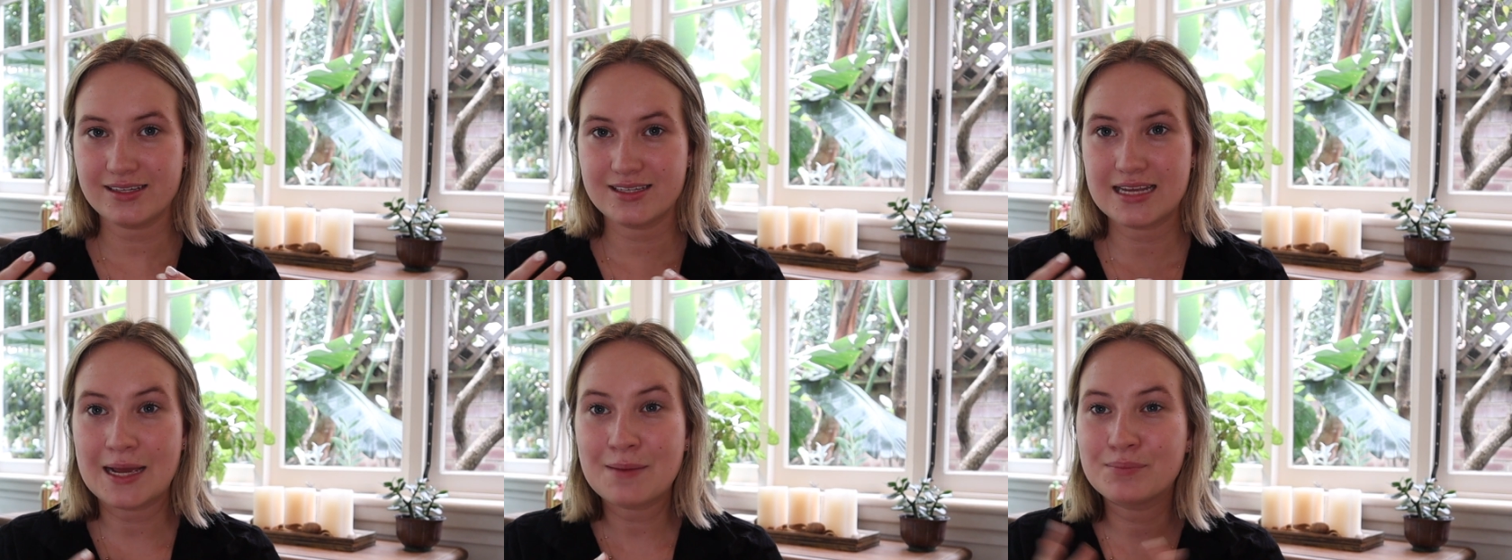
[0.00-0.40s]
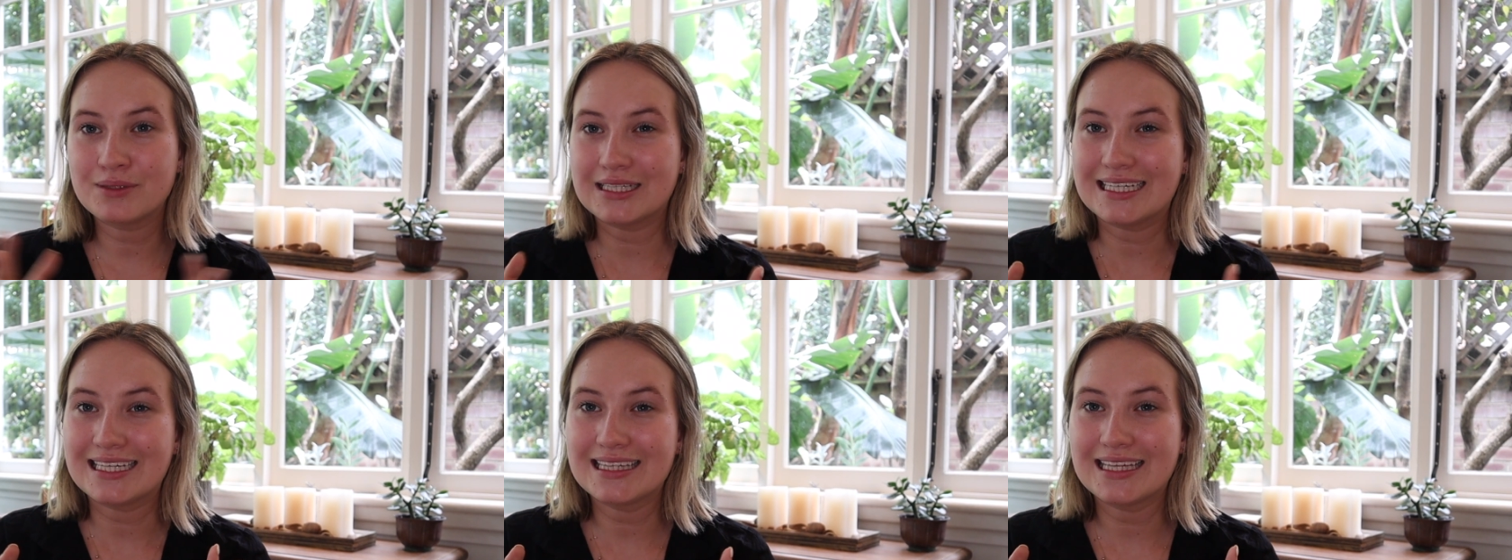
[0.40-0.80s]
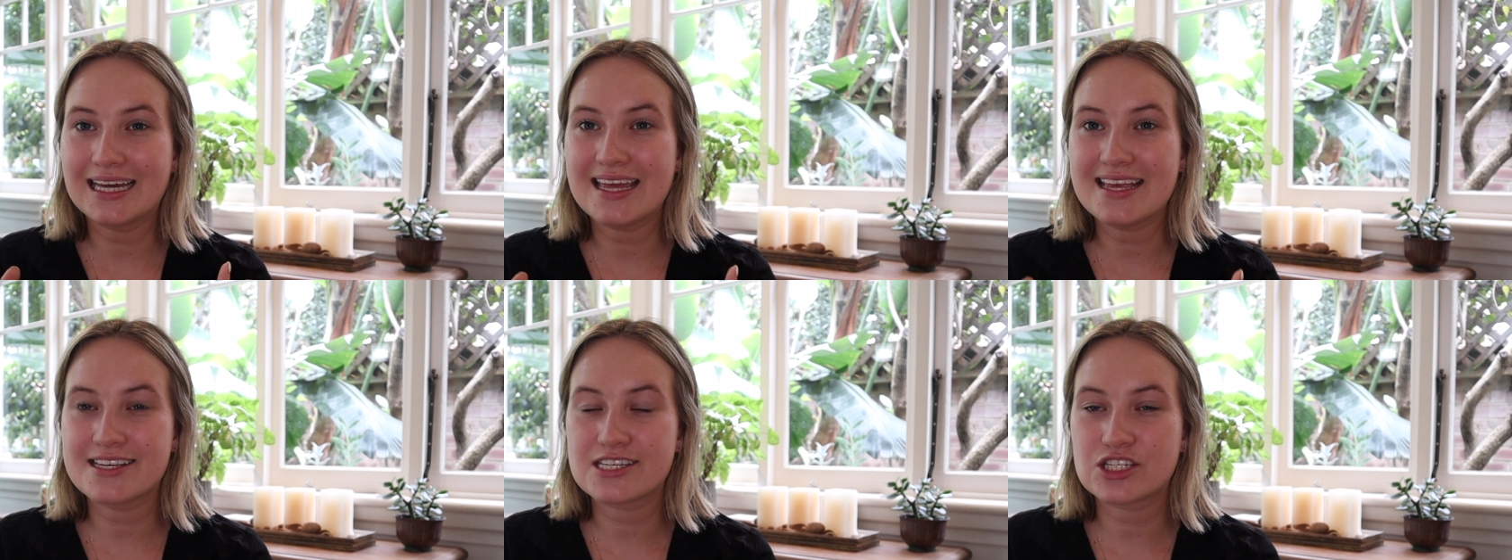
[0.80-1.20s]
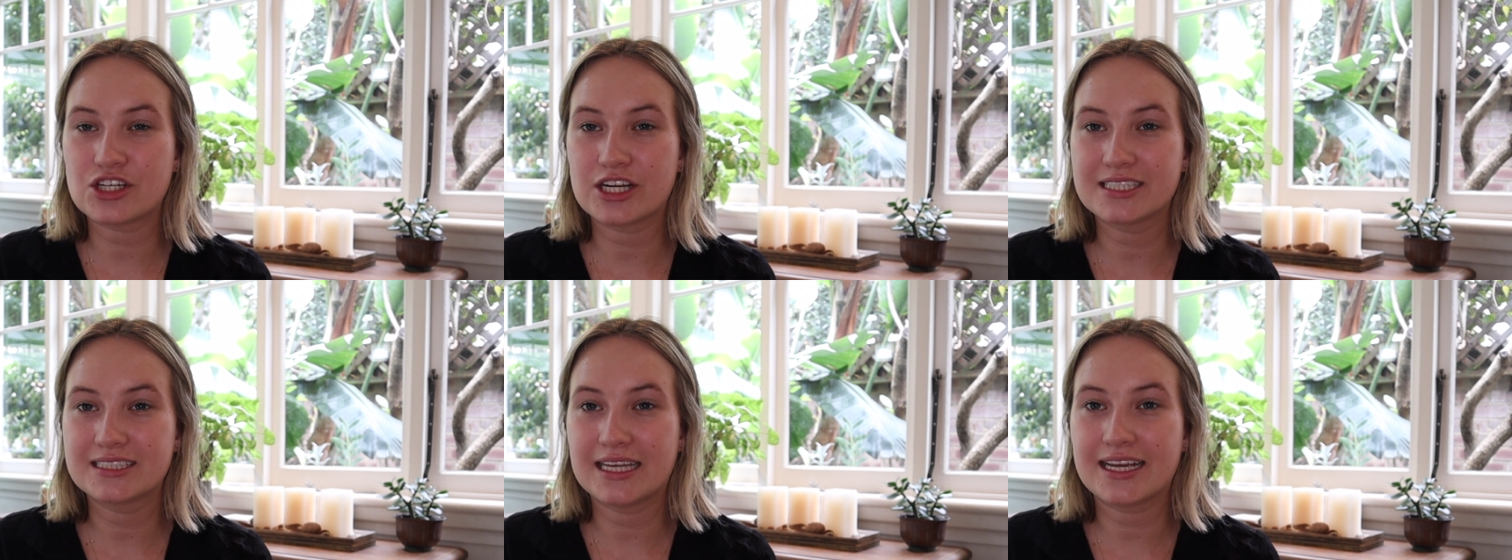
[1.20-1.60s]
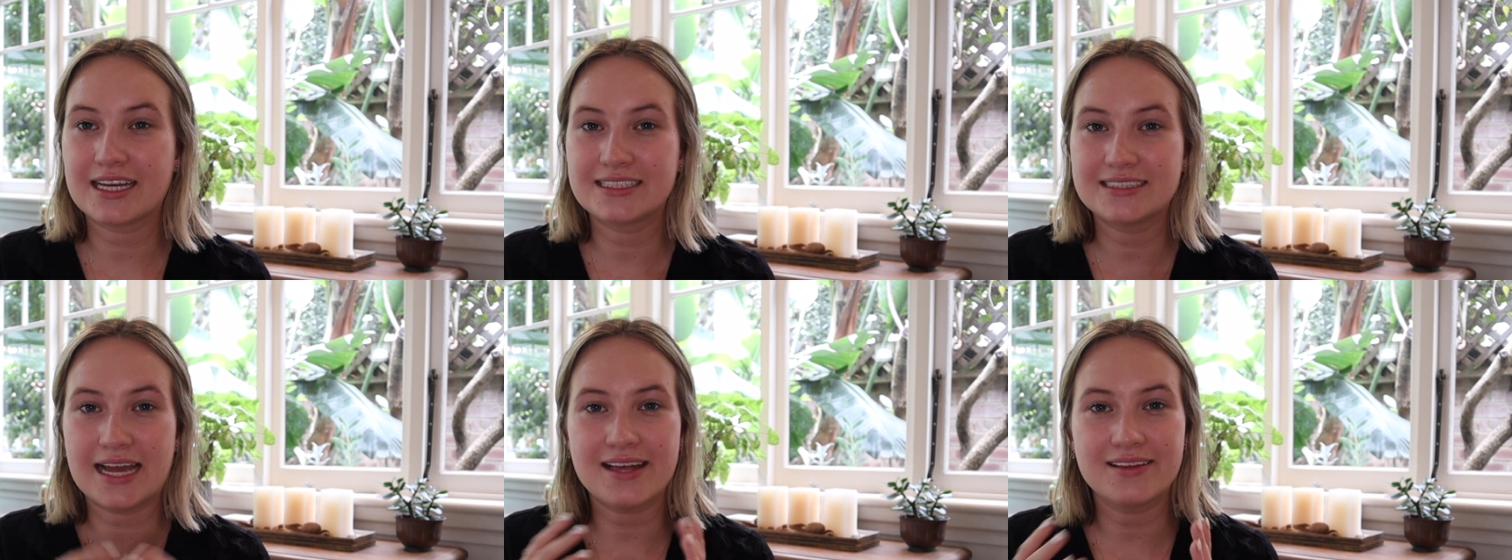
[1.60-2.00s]
template that is just like a
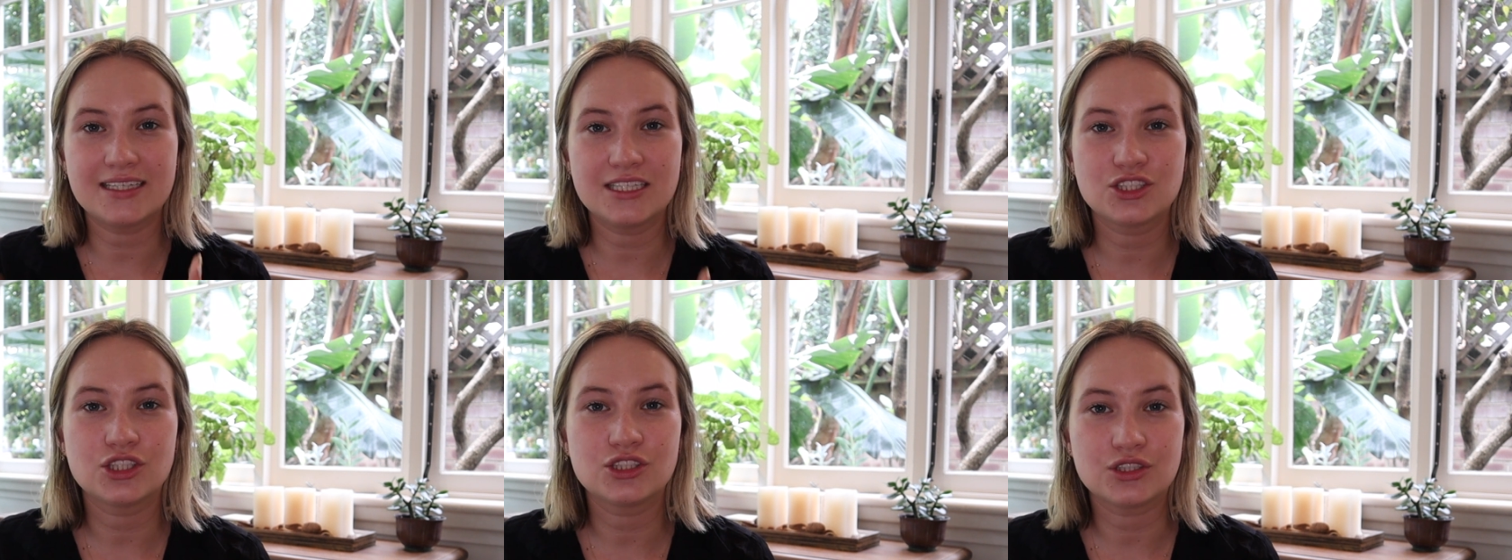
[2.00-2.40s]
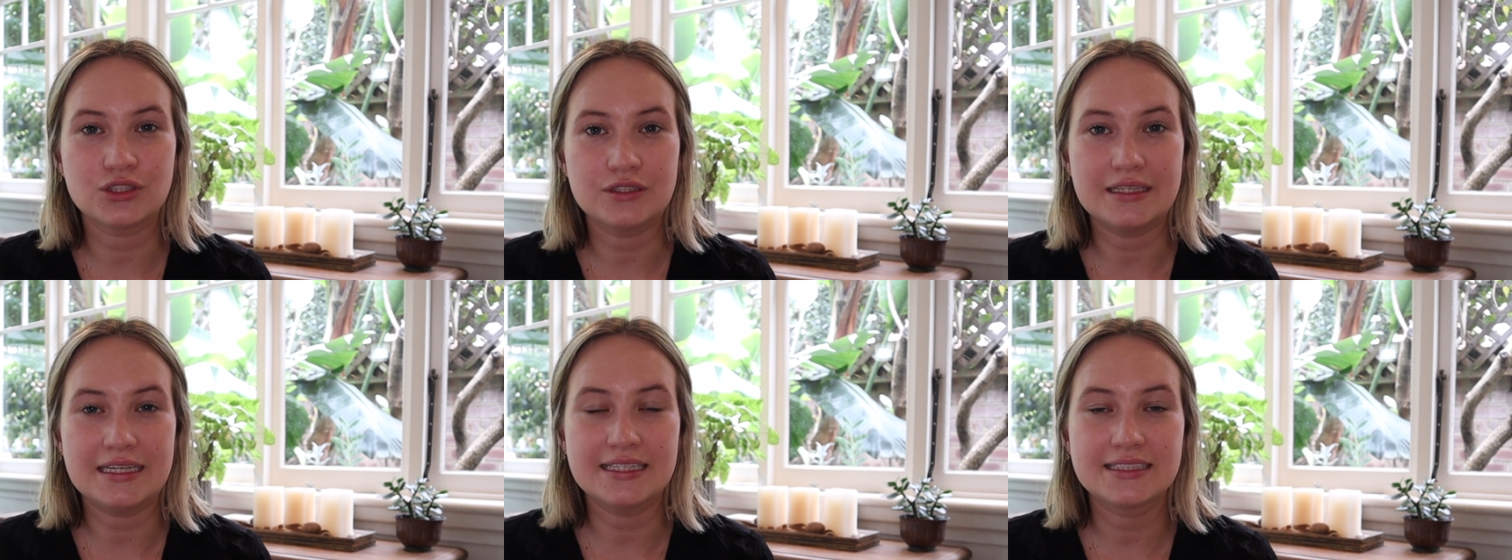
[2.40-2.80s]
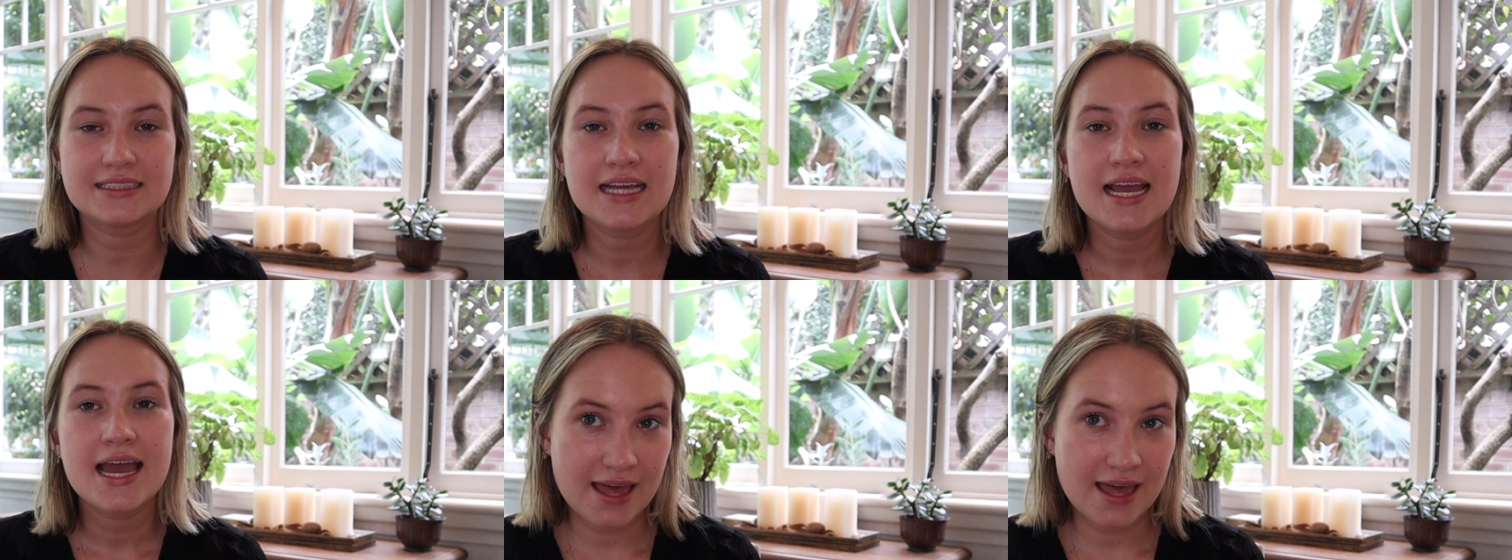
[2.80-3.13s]
daily to-do list,